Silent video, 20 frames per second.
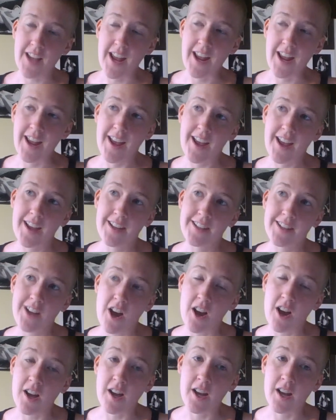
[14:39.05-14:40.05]
And
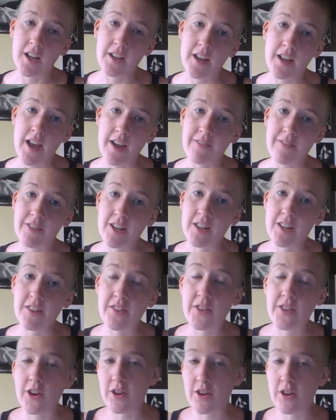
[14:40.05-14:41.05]
on every
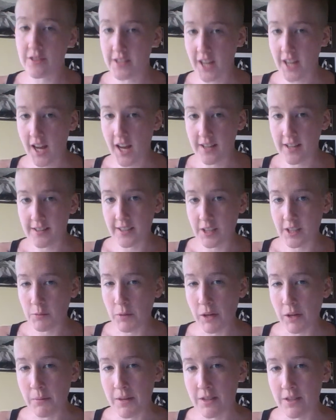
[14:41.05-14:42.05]
Thursday at 6
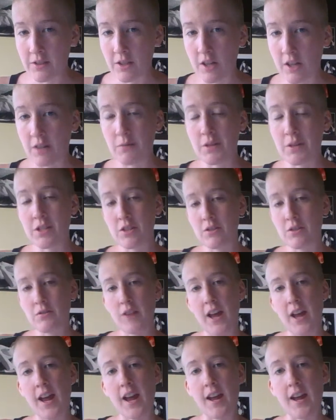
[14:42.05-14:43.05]
p.m. Eastern, we do
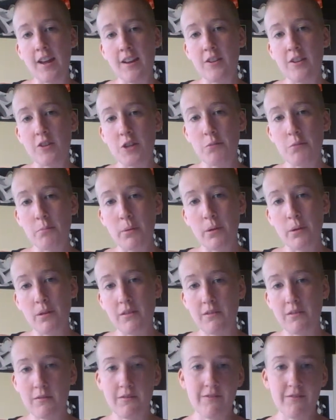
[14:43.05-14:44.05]
a group
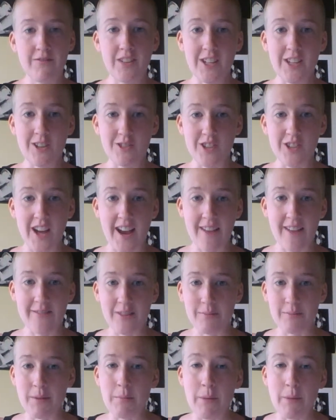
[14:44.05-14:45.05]
video chat
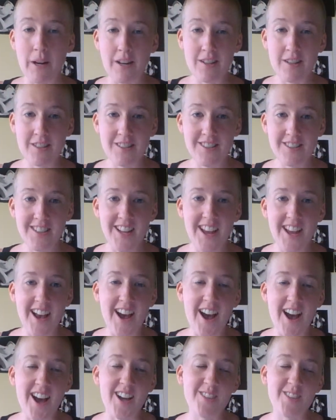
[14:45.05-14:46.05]
for members.
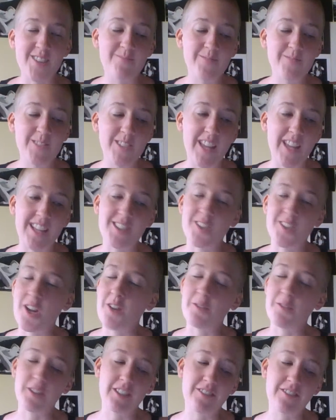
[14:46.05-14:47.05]
That's
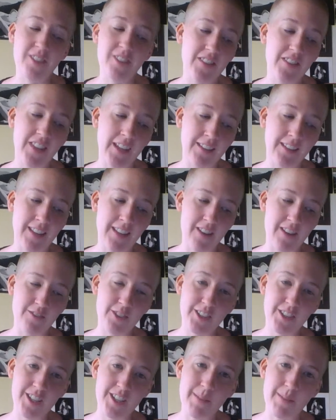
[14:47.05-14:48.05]
a really fun thing that I've
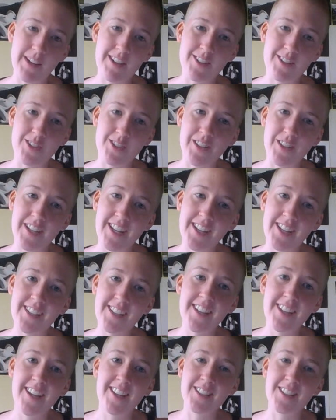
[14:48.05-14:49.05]
really been enjoying.
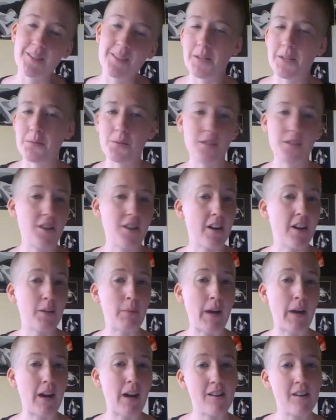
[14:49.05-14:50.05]
Sometimes we talk
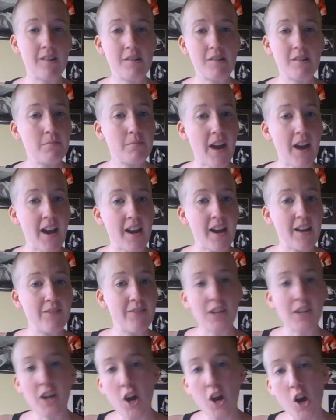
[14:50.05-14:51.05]
about my
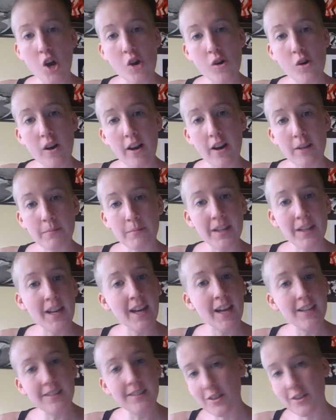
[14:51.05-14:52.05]
video on
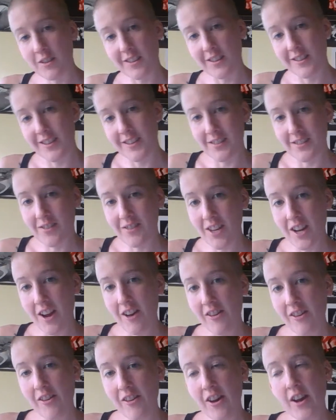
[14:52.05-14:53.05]
Mondays, so this
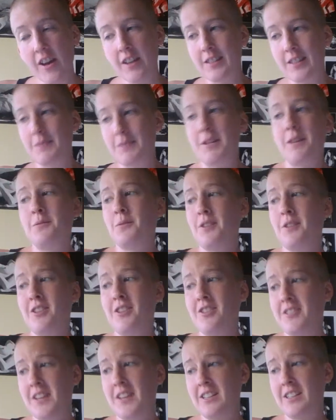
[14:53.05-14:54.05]
video. Sometimes we
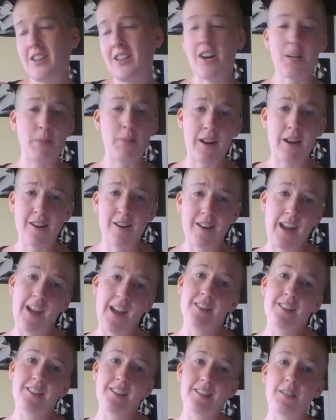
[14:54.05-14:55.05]
just talk about our
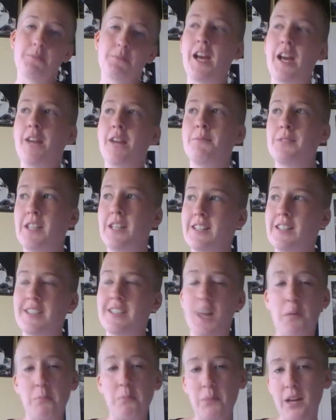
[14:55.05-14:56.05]
days. Sometimes it ends
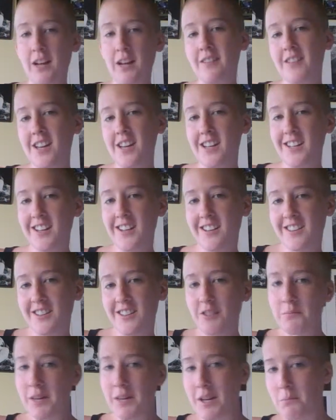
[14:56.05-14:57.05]
up being like a
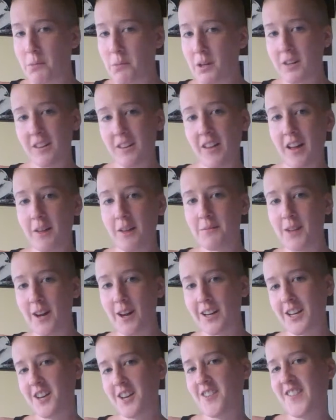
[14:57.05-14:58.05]
little mini book club
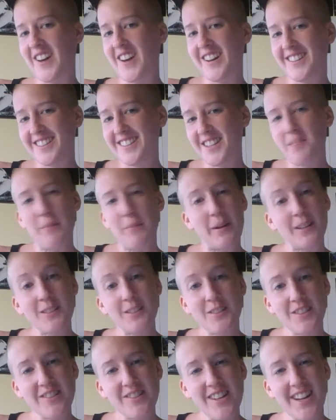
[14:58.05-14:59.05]
talking about the books
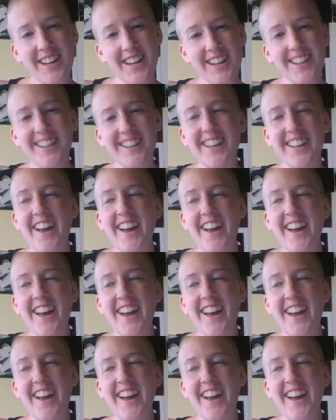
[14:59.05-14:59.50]
we're reading.